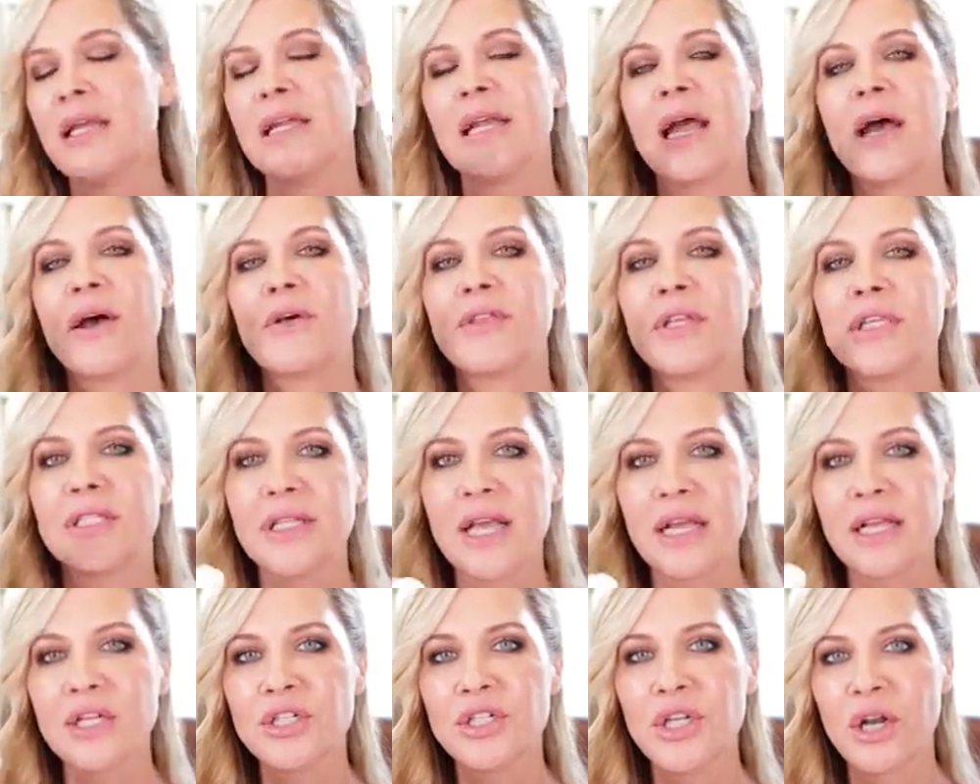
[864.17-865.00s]
Now, the
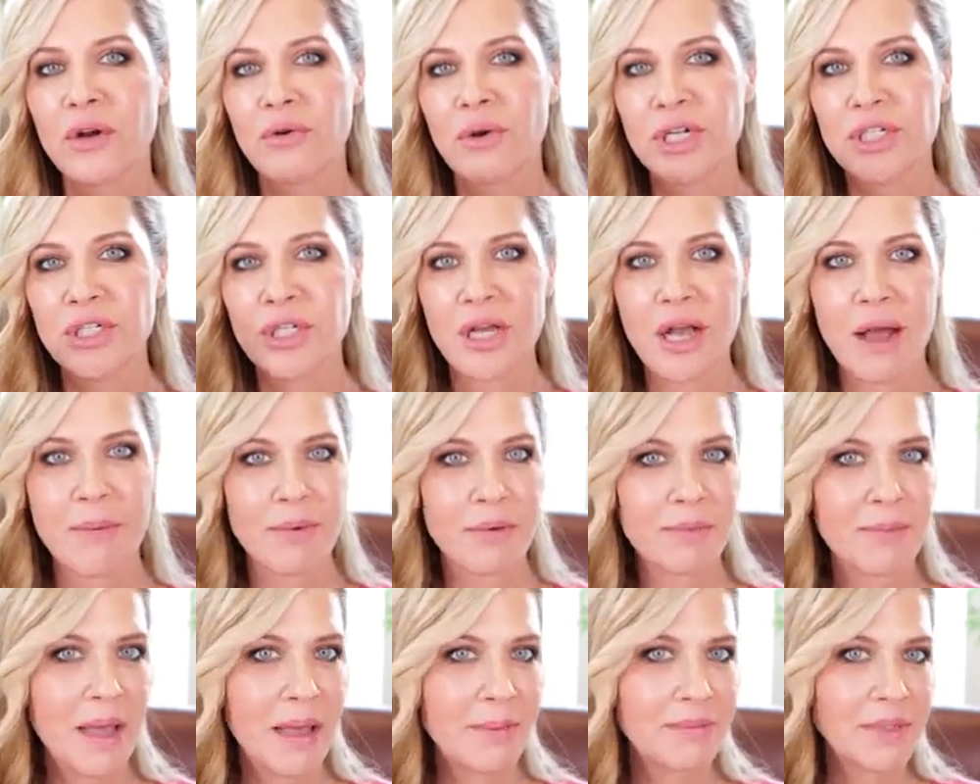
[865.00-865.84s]
2nd generation
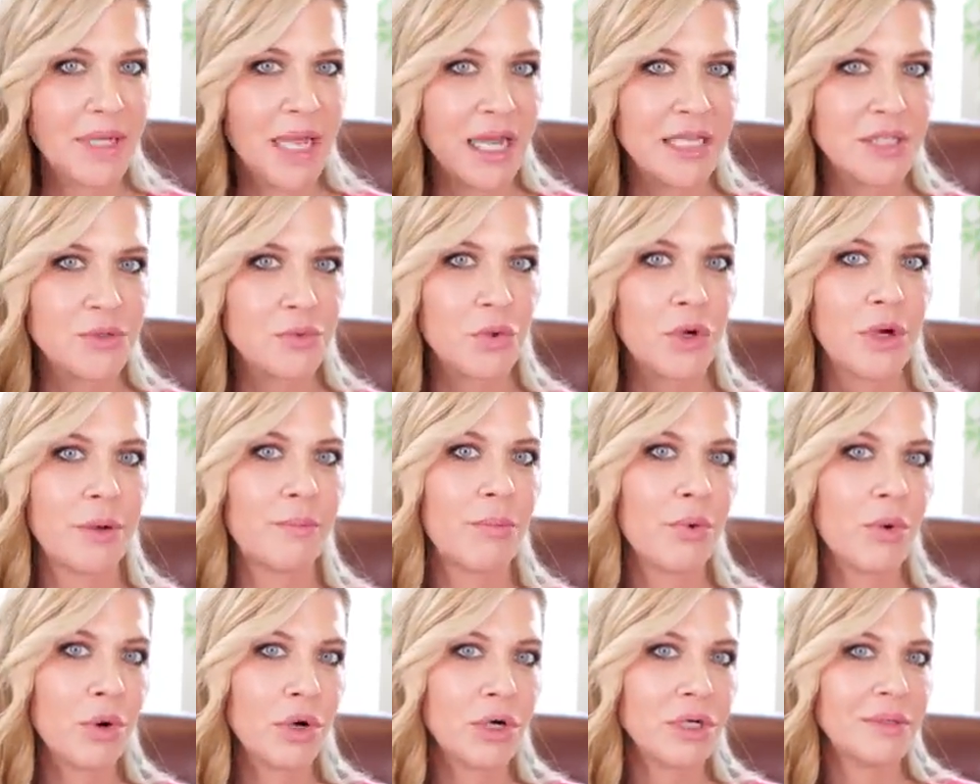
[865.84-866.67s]
copper peptides were
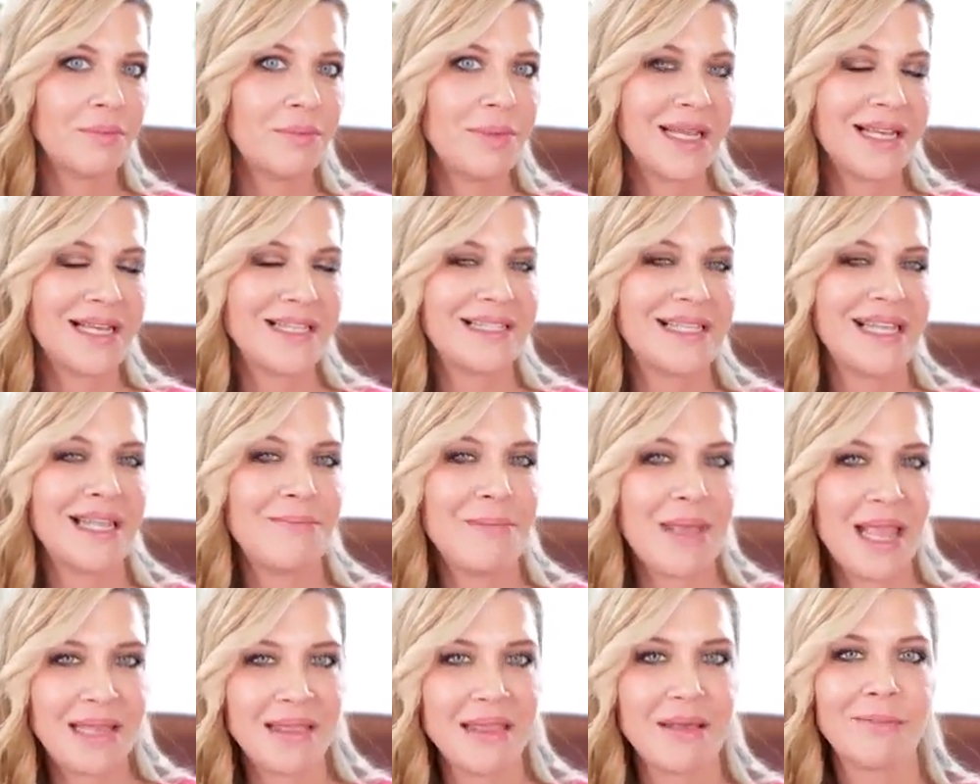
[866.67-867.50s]
important because he
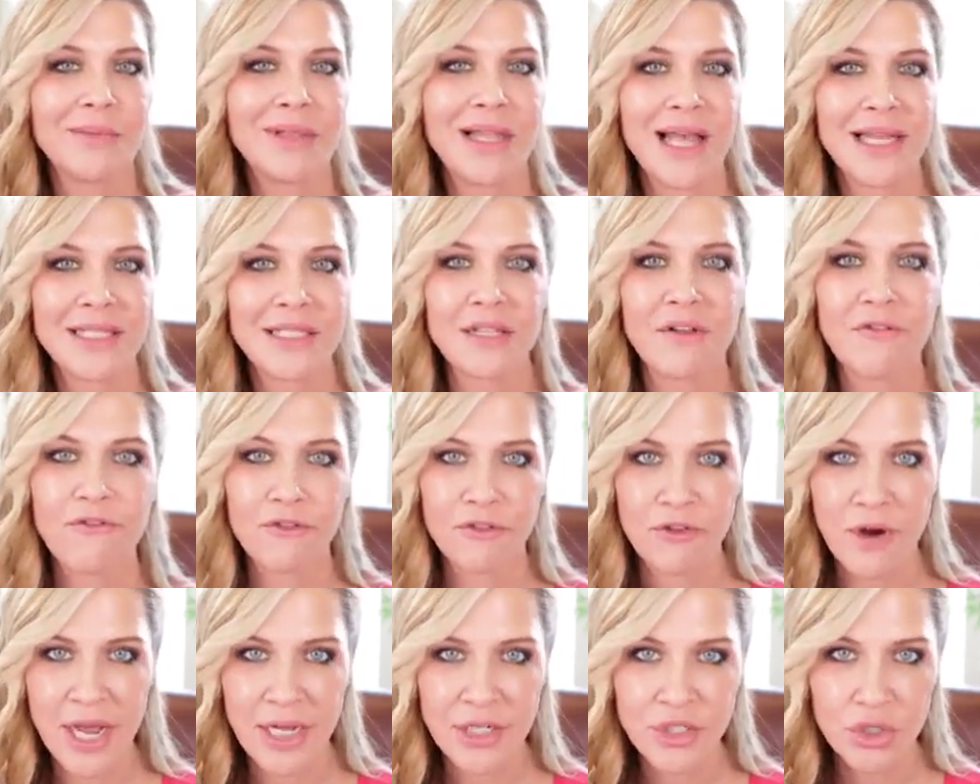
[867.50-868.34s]
made them less
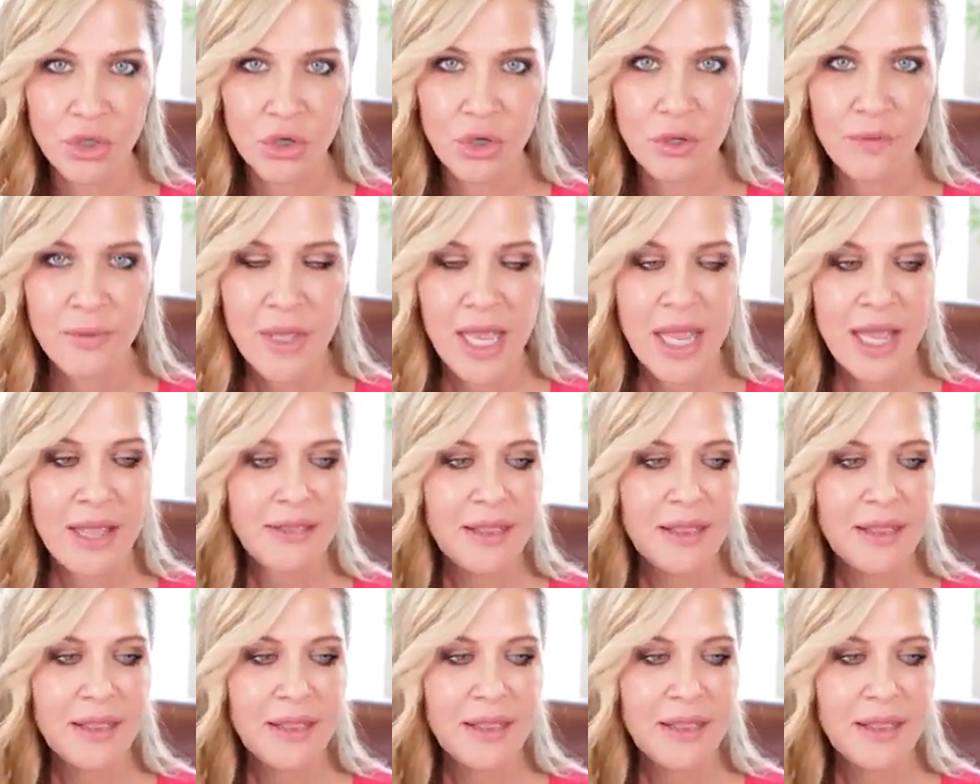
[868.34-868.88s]
fragile.